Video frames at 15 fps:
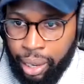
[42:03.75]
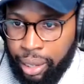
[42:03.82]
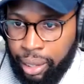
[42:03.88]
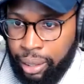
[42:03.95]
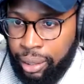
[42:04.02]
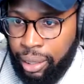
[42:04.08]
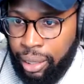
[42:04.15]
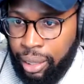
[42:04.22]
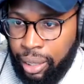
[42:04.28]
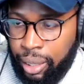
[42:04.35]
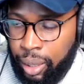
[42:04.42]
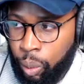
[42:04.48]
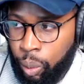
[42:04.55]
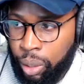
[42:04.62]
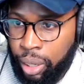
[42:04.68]
And
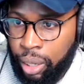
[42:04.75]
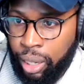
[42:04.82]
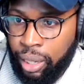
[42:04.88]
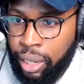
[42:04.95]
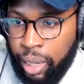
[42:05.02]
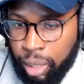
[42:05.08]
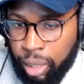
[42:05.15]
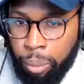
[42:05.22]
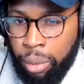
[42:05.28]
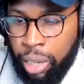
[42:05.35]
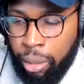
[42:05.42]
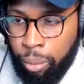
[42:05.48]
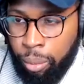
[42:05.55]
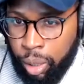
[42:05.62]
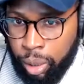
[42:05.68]
so it
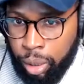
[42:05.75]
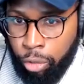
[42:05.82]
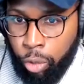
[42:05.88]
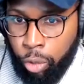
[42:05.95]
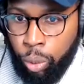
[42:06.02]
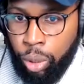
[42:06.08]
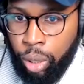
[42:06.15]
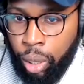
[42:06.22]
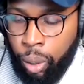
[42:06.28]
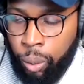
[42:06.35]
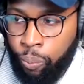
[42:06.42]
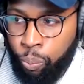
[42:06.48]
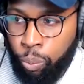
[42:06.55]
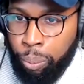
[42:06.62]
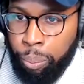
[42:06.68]
doesn't mean much if you
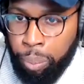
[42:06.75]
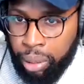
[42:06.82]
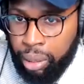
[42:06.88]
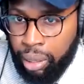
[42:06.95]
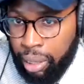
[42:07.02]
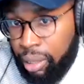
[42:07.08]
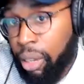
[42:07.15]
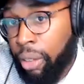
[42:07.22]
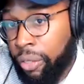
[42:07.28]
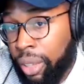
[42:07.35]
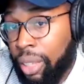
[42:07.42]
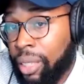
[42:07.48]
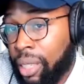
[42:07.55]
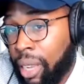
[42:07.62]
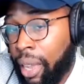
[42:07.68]
don't put this
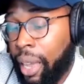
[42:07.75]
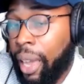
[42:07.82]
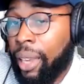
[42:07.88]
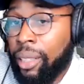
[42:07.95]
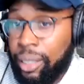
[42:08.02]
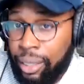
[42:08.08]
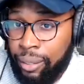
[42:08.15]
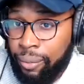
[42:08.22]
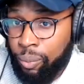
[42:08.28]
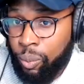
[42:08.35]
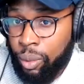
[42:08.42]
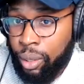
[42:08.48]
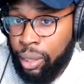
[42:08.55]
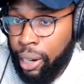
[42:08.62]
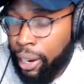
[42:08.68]
stuff into
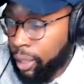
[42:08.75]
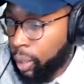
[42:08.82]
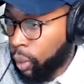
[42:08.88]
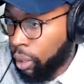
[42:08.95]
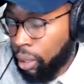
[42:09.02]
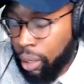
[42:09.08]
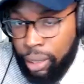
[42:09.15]
action, right?